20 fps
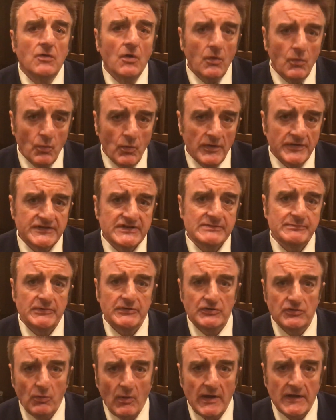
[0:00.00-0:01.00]
not once
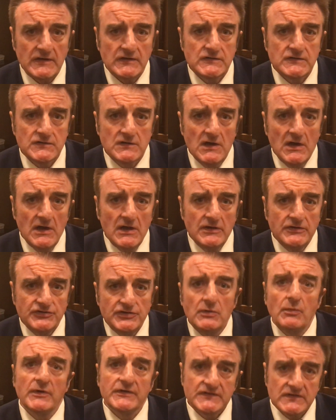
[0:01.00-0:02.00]
but twice,
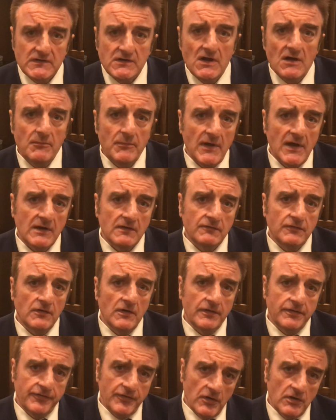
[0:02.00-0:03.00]
she wants to come back
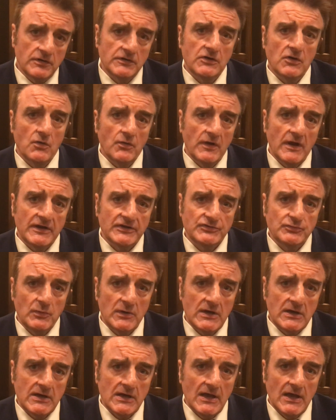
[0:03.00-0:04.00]
for a third go next
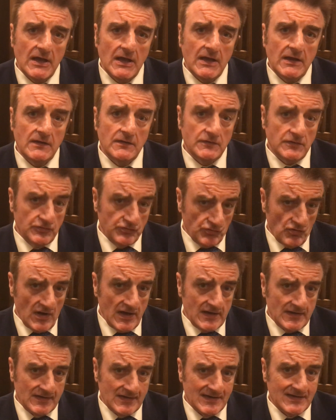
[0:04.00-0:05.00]
week and
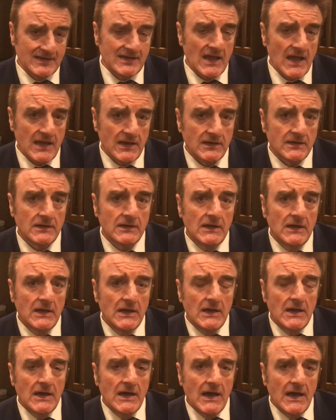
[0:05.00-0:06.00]
try it again.
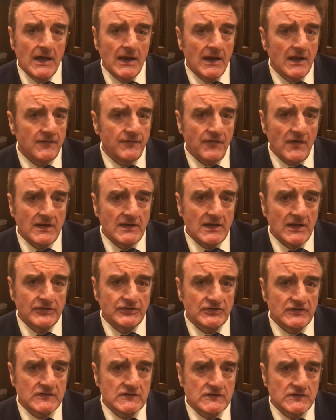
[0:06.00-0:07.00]
And I find
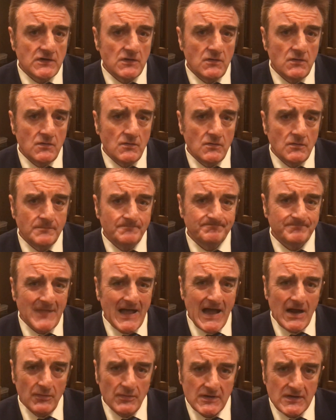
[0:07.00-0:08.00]
that just so
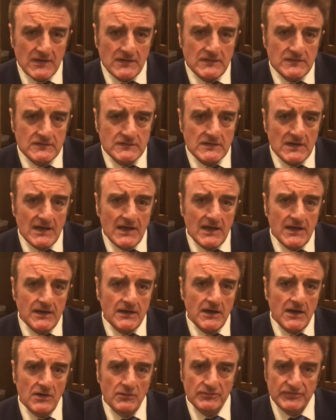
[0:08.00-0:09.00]
arrogant
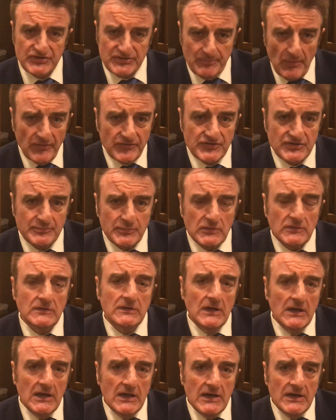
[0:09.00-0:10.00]
and
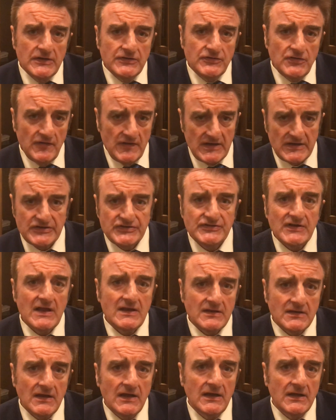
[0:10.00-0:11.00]
irresponsible, to the
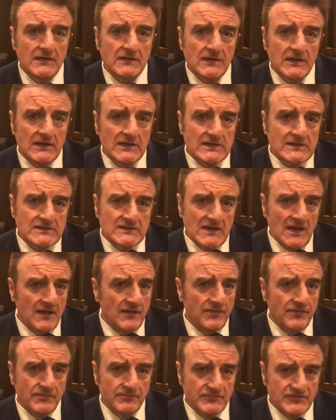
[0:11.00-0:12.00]
extent that, as
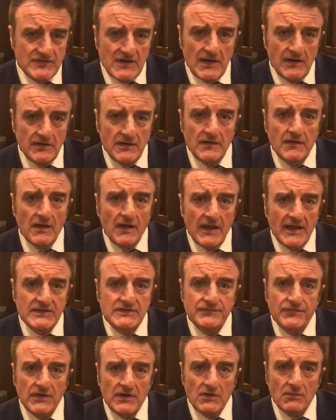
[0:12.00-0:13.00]
I said in the
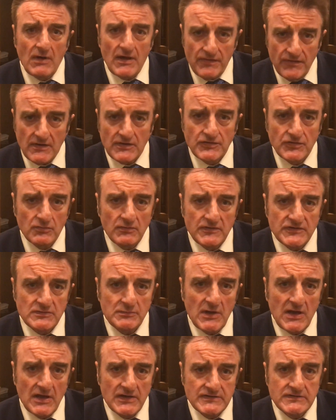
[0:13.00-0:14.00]
last video, I think
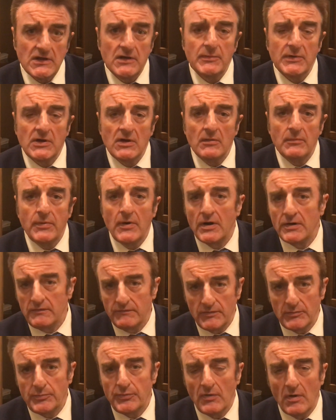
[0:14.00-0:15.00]
Theresa May has now become part
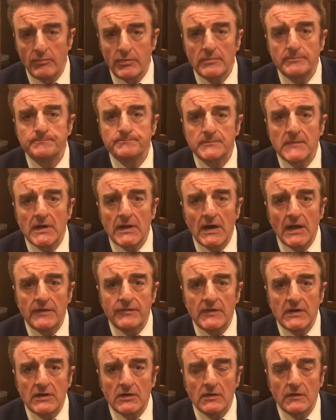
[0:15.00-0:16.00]
of the problem. And I
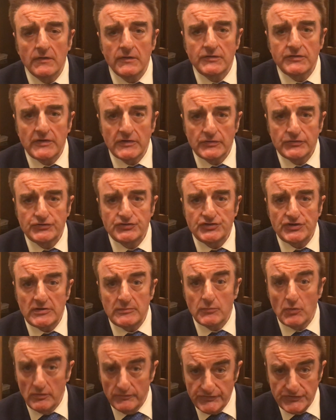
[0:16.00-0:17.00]
think until she
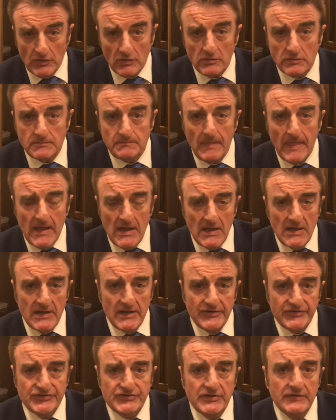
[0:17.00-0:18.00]
moves on,
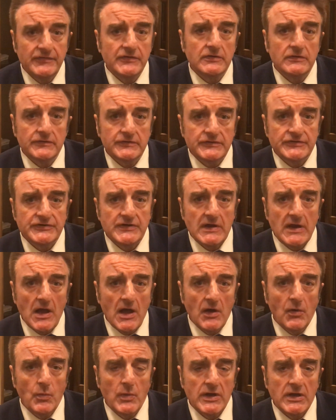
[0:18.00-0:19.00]
it's difficult to see
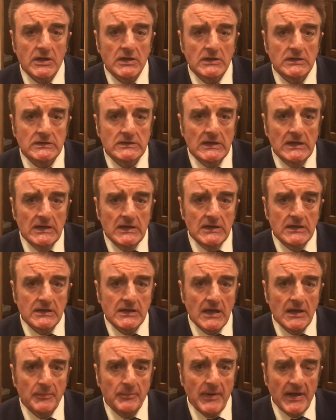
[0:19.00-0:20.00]
how we can
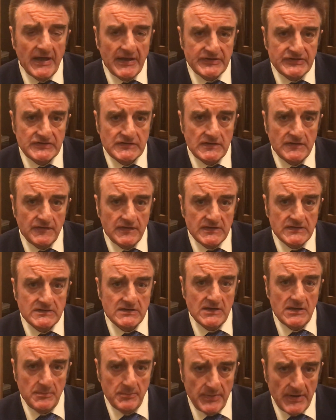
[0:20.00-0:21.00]
get past
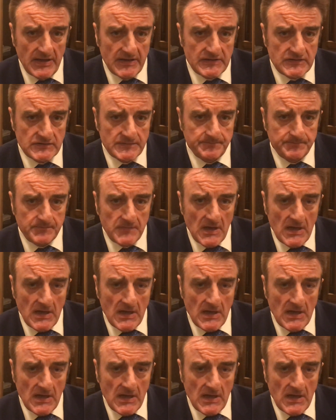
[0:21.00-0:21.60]
this impasse.